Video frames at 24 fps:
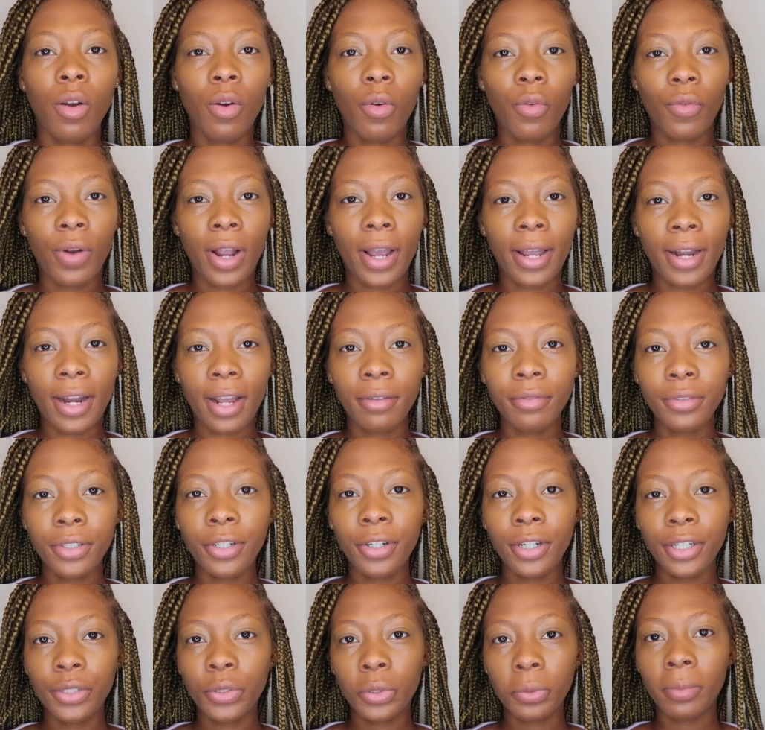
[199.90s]
Right after
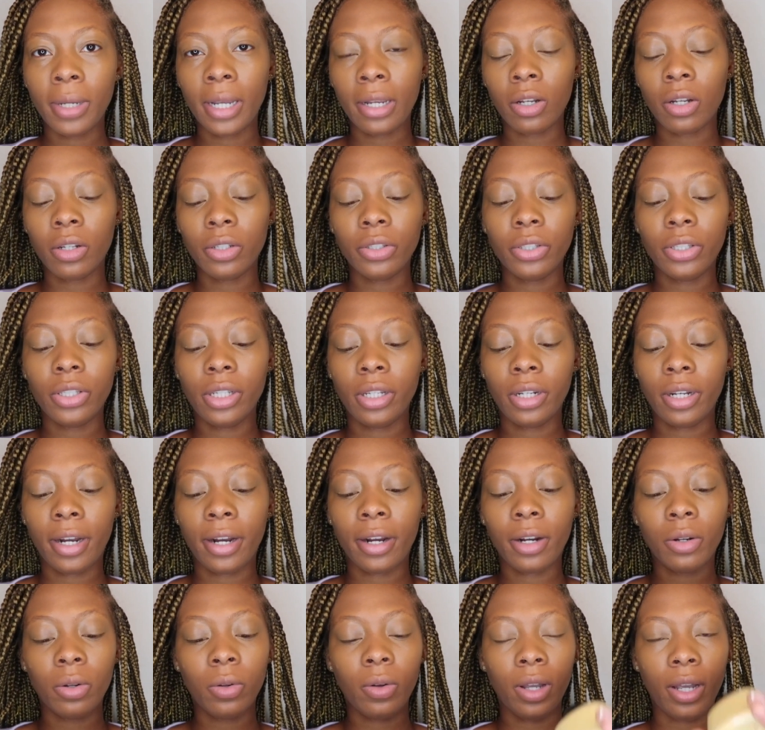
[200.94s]
I do my concealer,
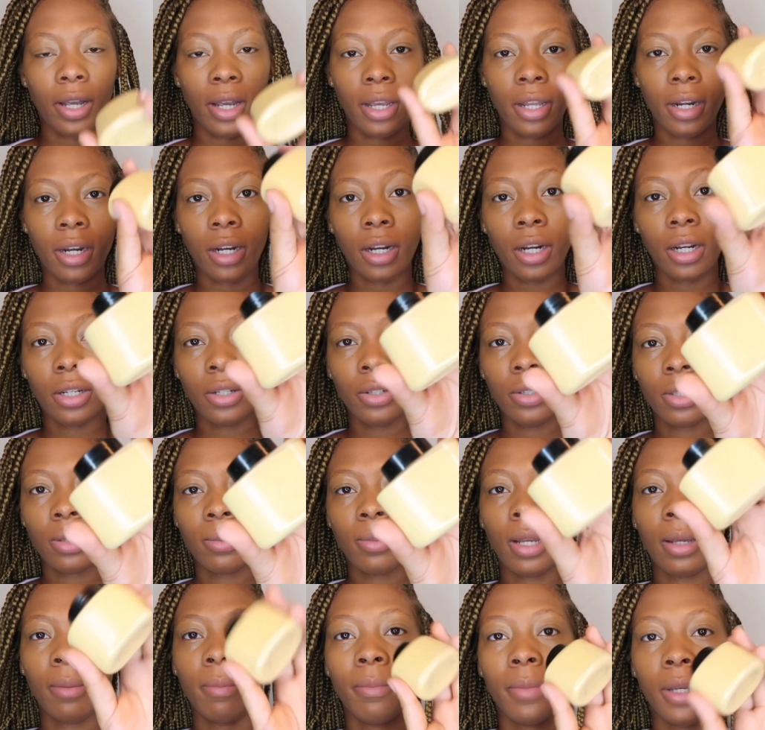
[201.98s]
I go ahead and I use
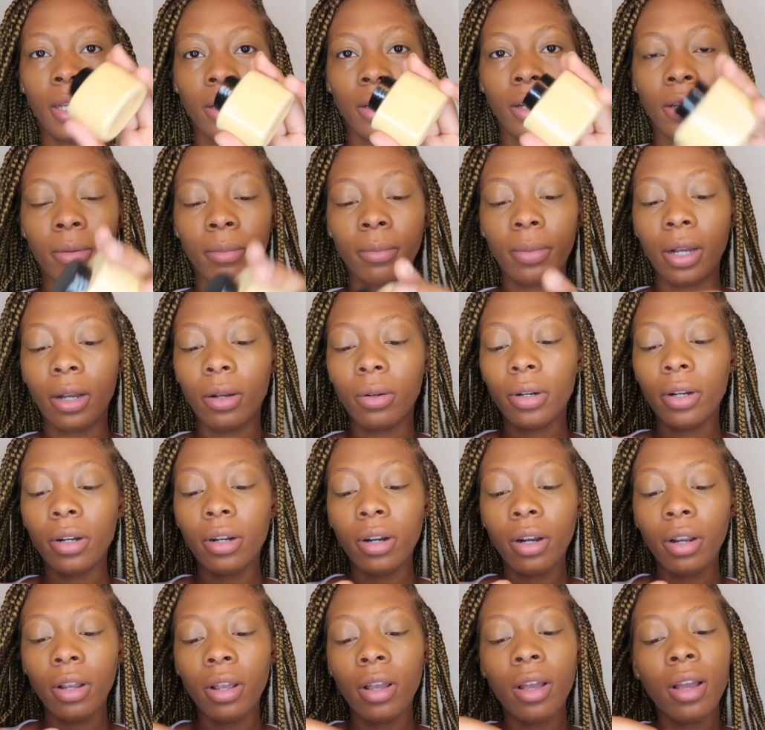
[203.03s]
my baking
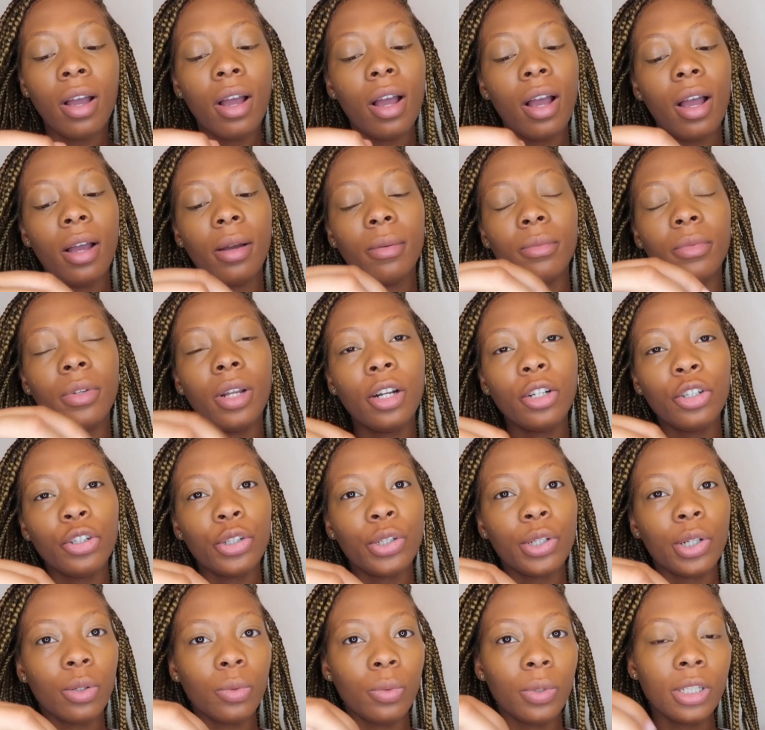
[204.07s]
powder. I'm not
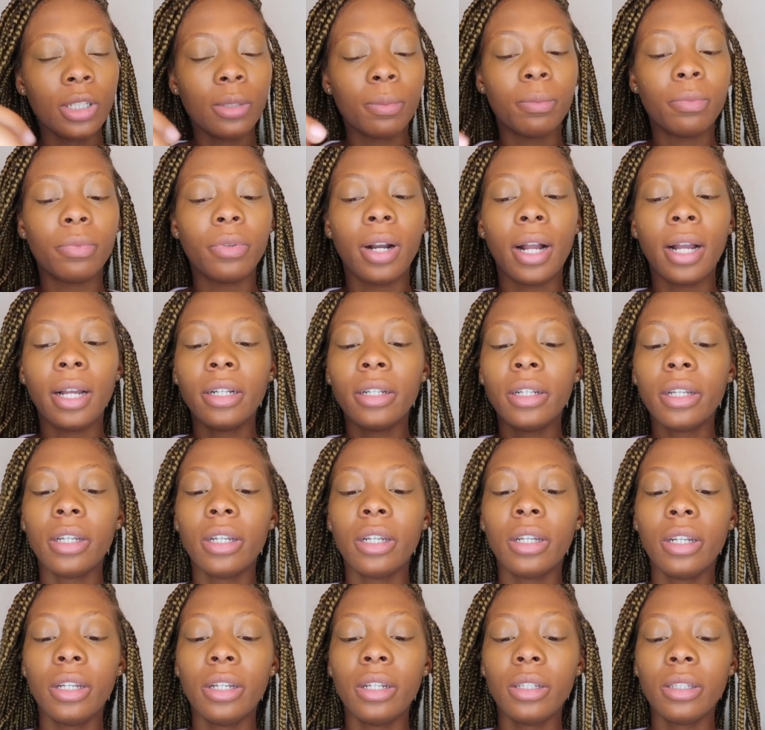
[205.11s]
sure which brand
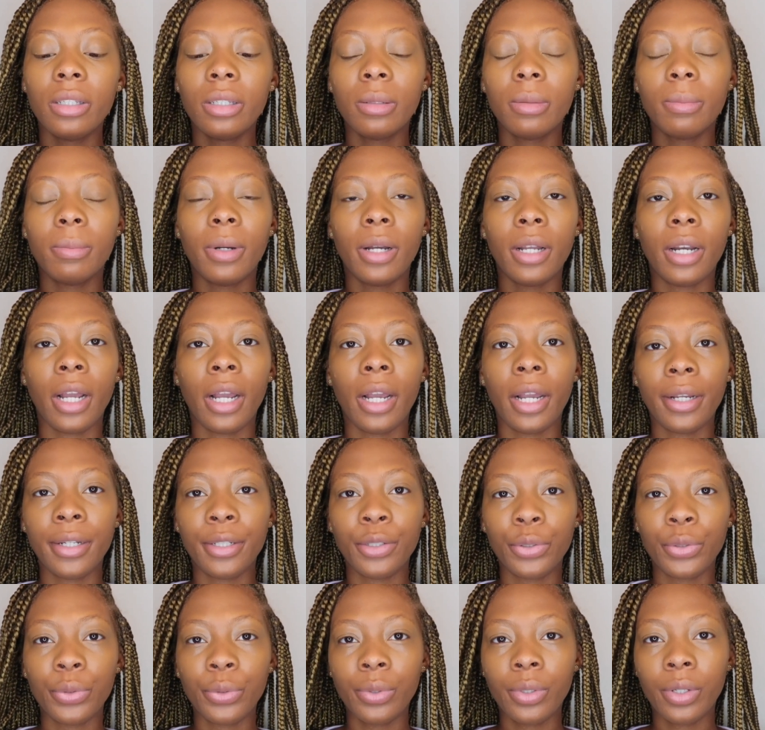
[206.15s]
it is, but I
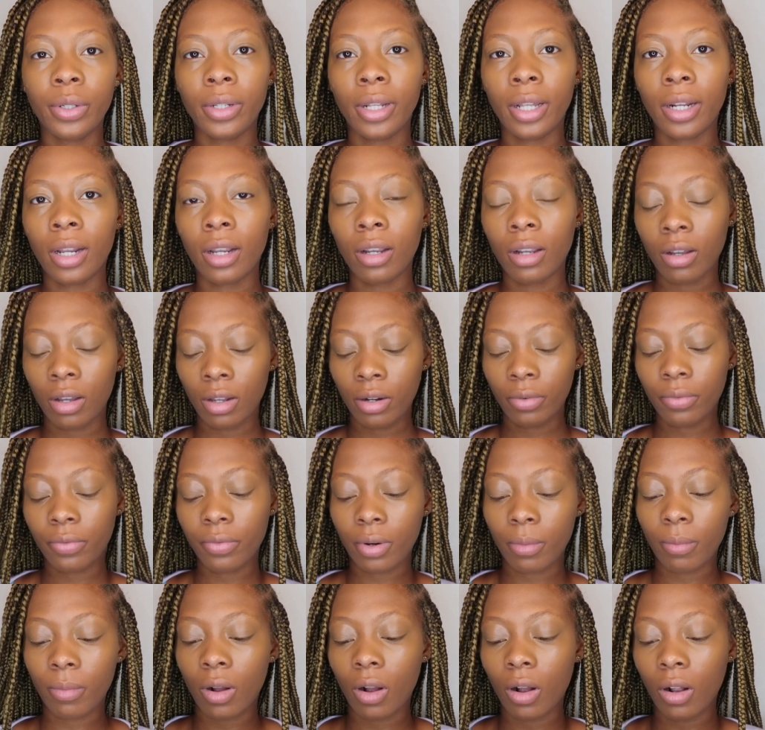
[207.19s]
do know that I got it
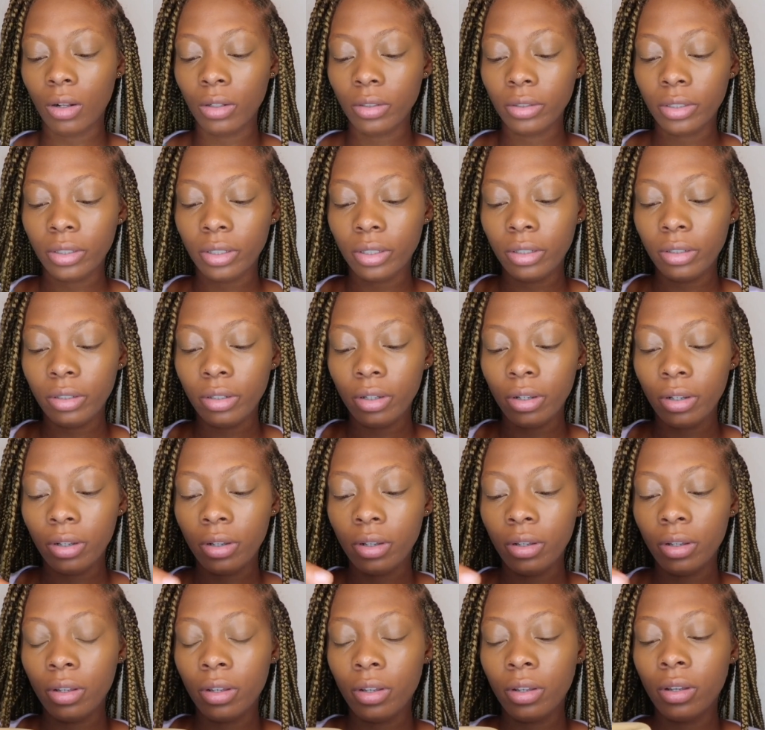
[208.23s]
from Ulta.
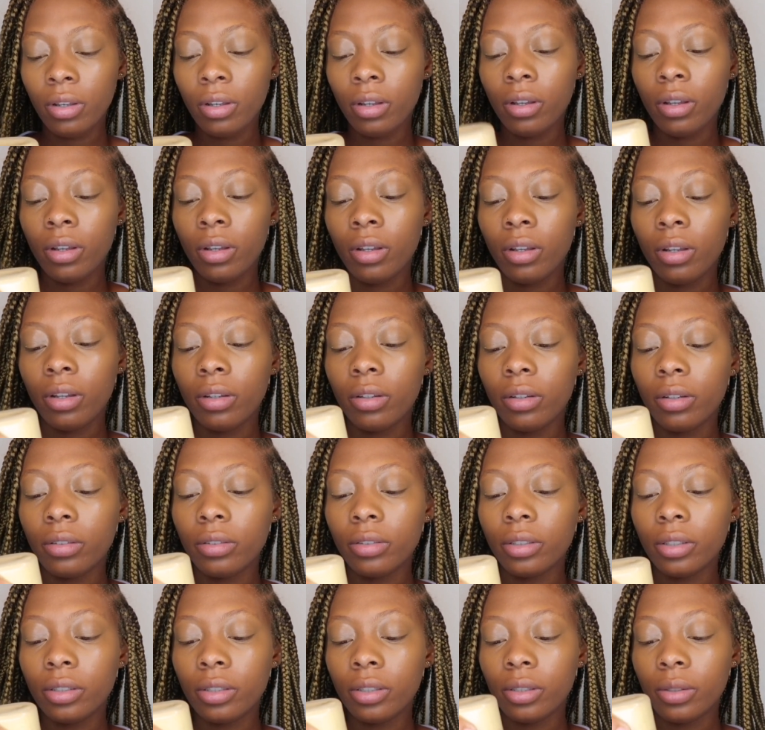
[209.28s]

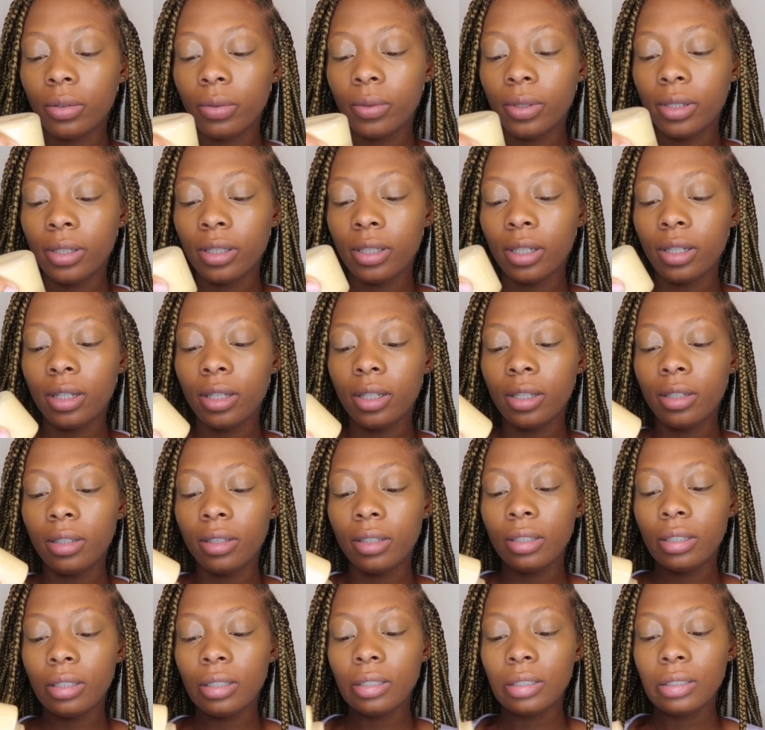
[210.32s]
Just squeeze a
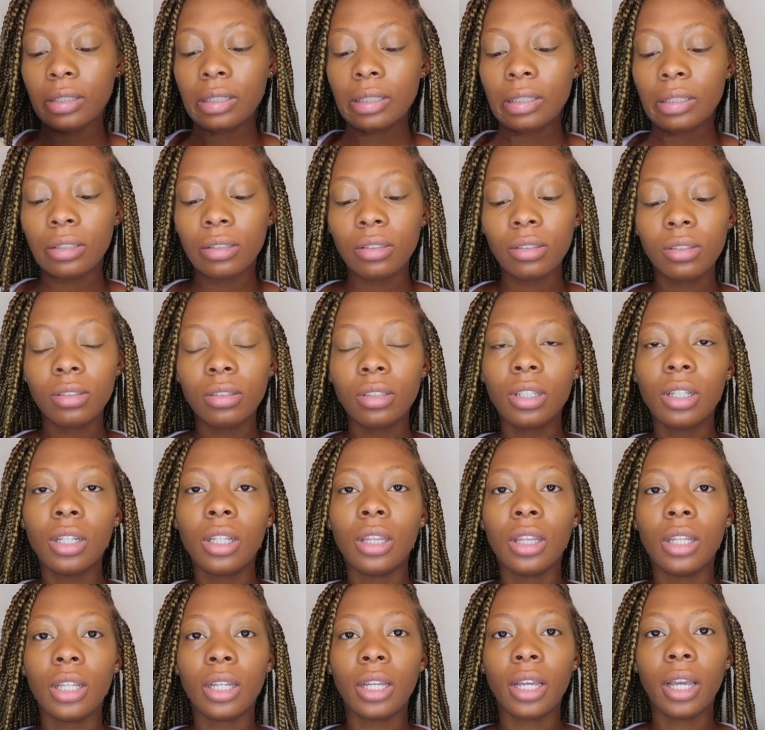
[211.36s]
little in
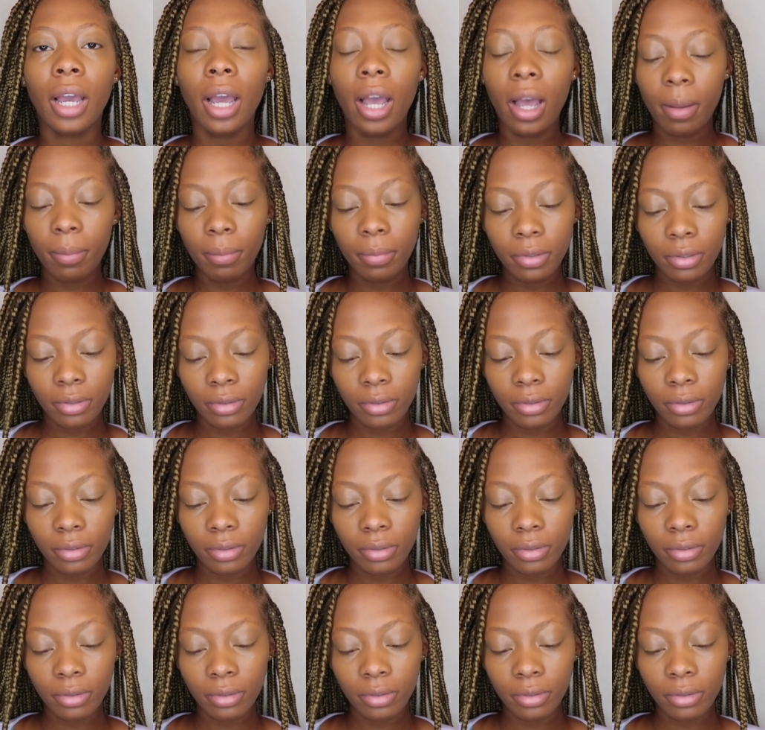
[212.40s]
the cap.